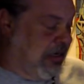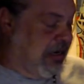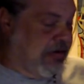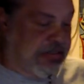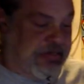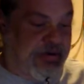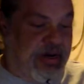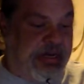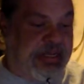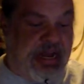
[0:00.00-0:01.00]
was
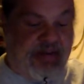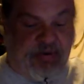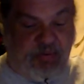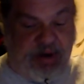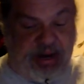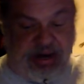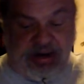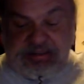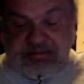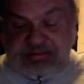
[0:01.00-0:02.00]
really kind of a
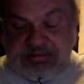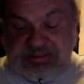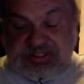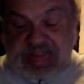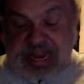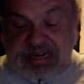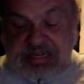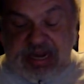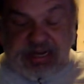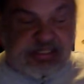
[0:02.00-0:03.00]
weird, sad
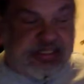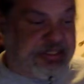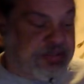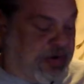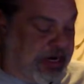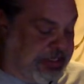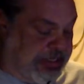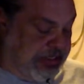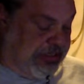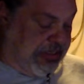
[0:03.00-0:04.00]
kind of
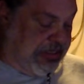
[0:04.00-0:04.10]
situation.